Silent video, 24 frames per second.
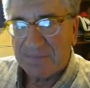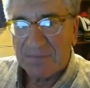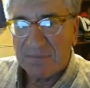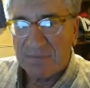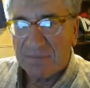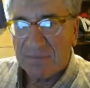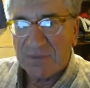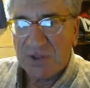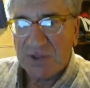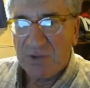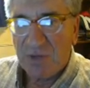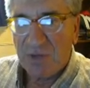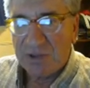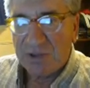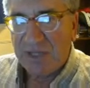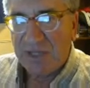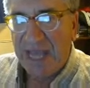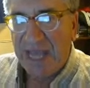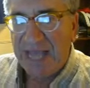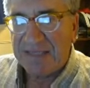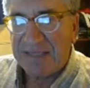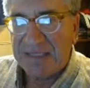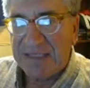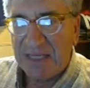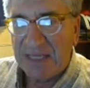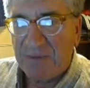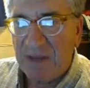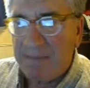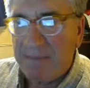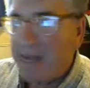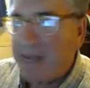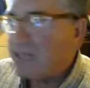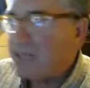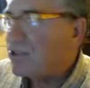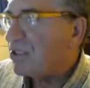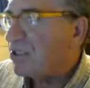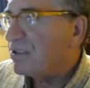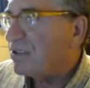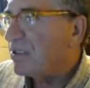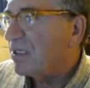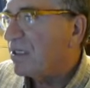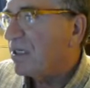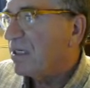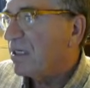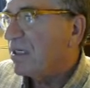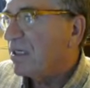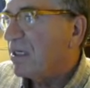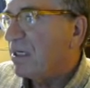200 gates that we mentioned.
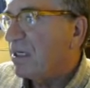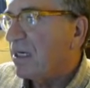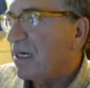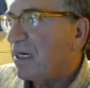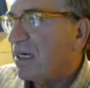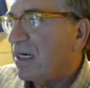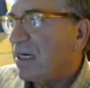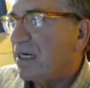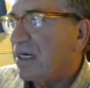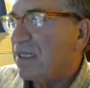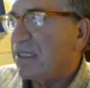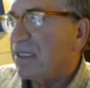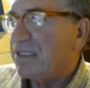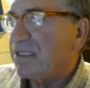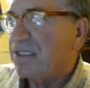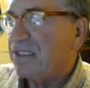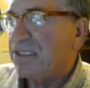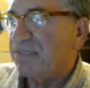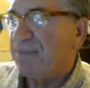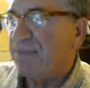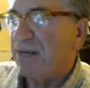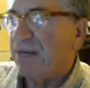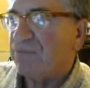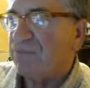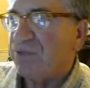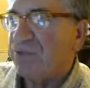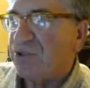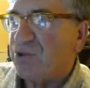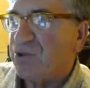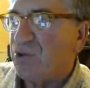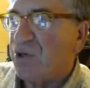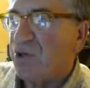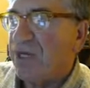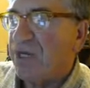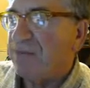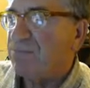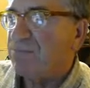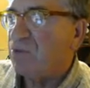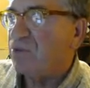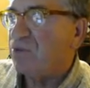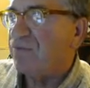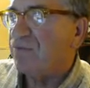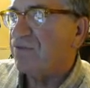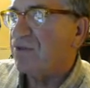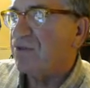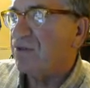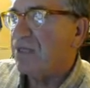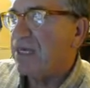This has been restored and
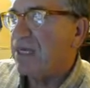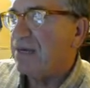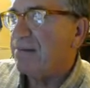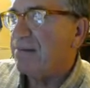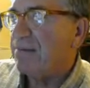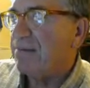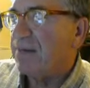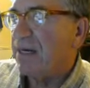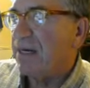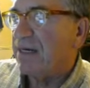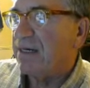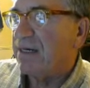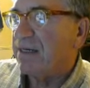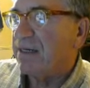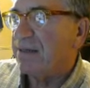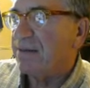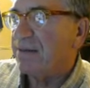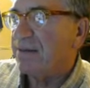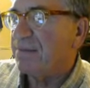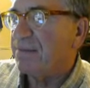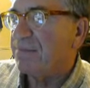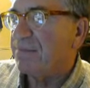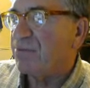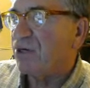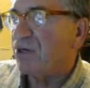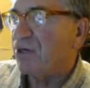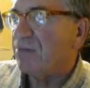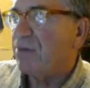moved to the Pergamon